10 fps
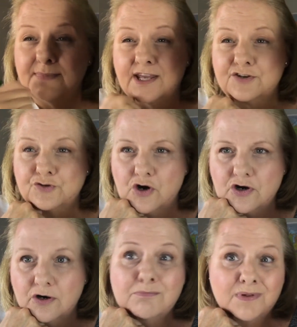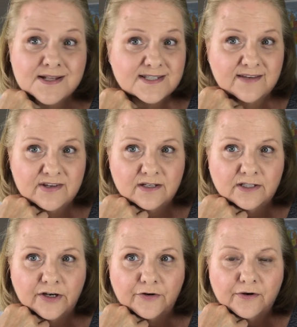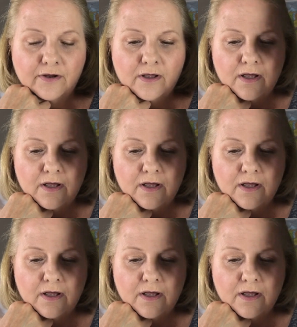make it darker plus give it glitter?